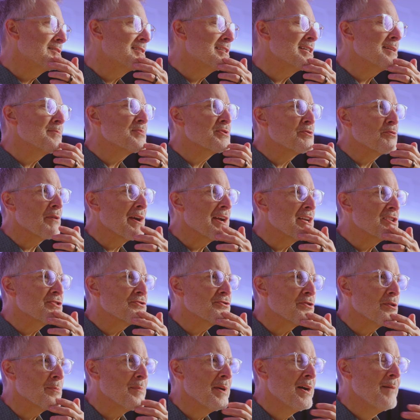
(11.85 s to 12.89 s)
tips range
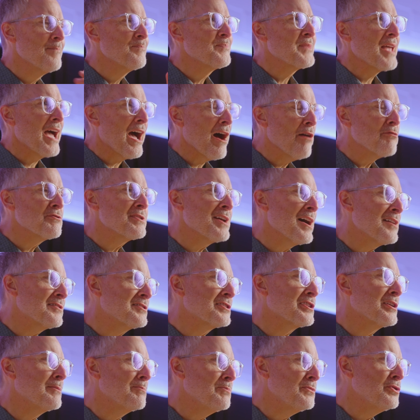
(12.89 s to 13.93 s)
from how not
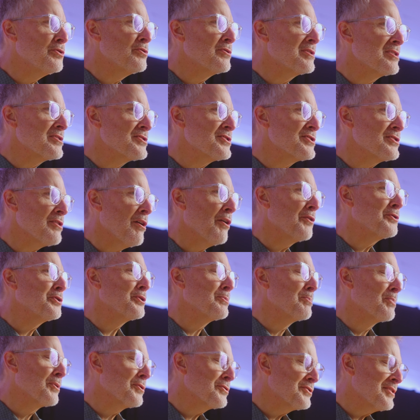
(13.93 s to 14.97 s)
to get mucus on
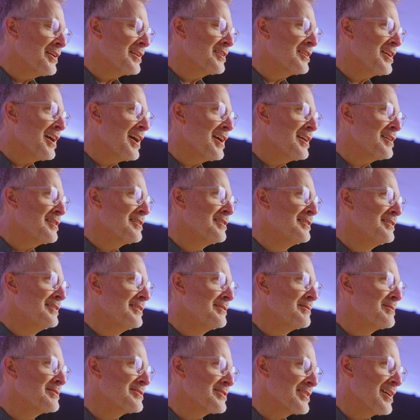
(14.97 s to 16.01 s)
your birthday cake,
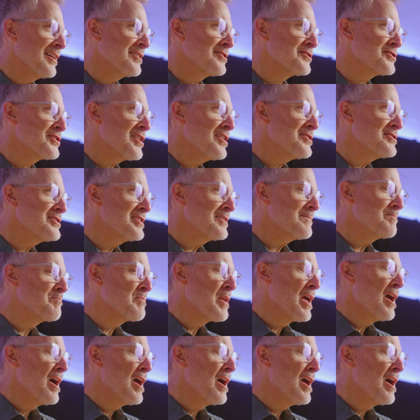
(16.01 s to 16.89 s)
which is kind of disgusting,